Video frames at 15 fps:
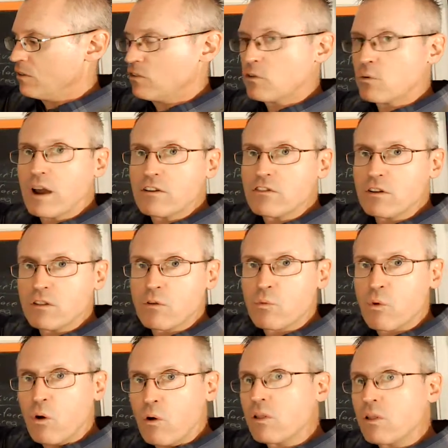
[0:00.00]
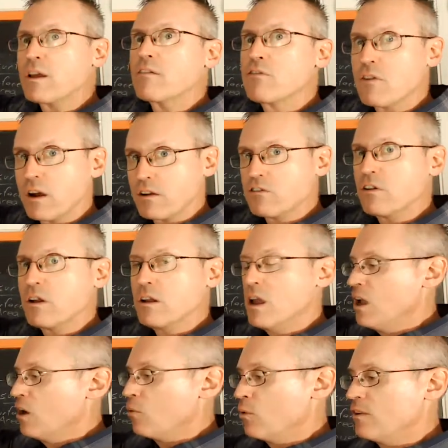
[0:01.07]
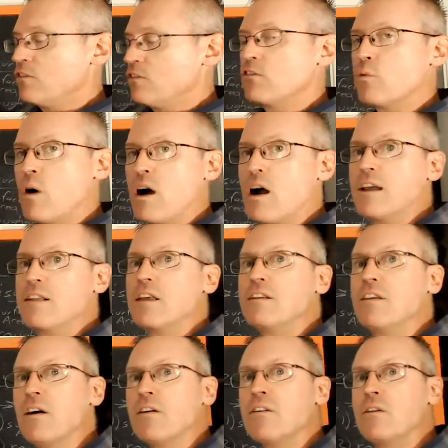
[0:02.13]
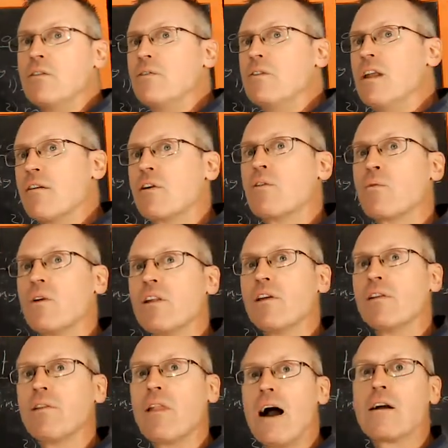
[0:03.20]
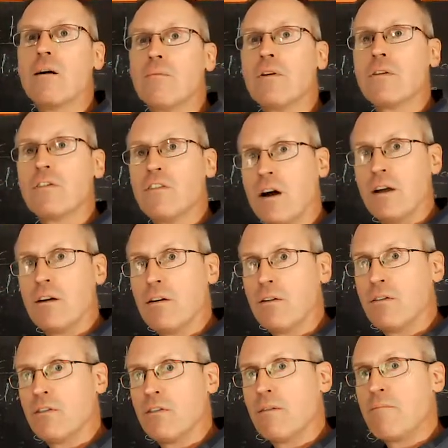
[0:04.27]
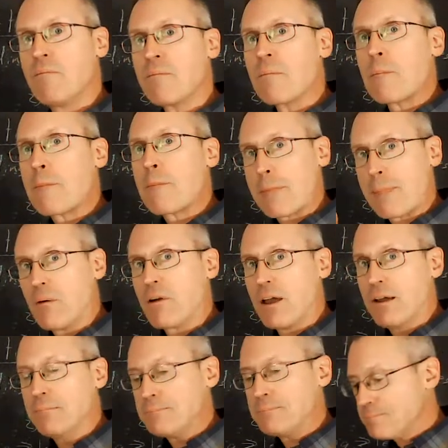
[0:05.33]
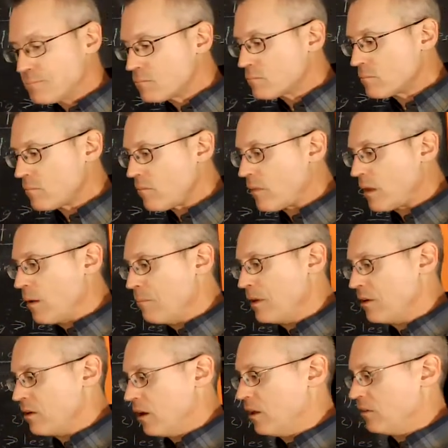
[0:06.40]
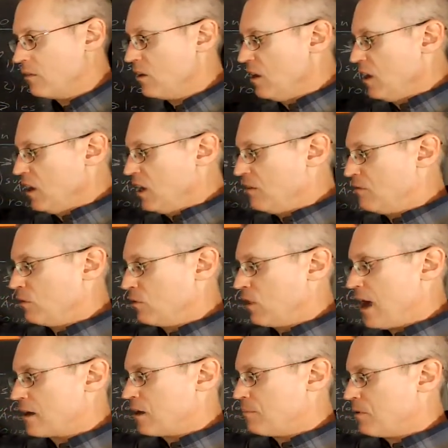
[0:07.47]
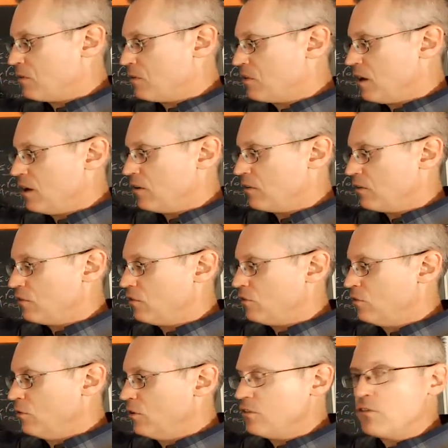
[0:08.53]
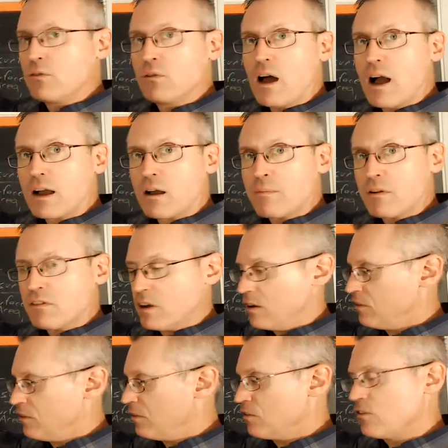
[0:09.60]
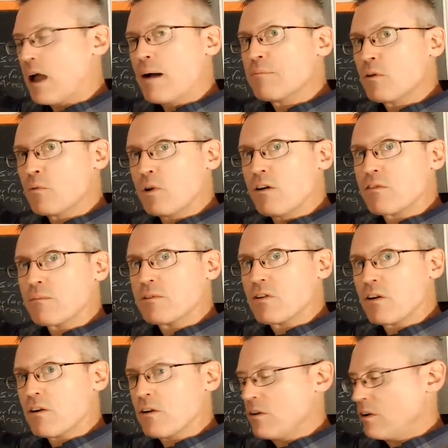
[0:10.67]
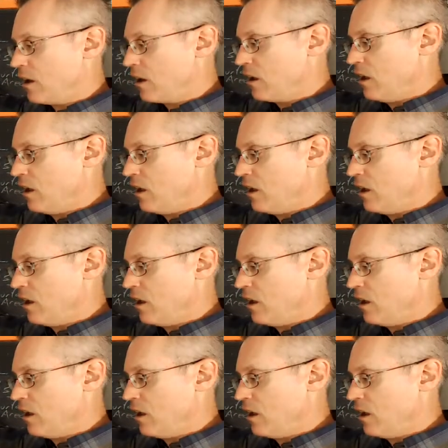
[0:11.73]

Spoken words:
direction of the rolling friction, which is why they tell you never to really lock up your tires. Okay, because if you lock up your tires, as soon as you lock up your tires and stop the wheel from turning,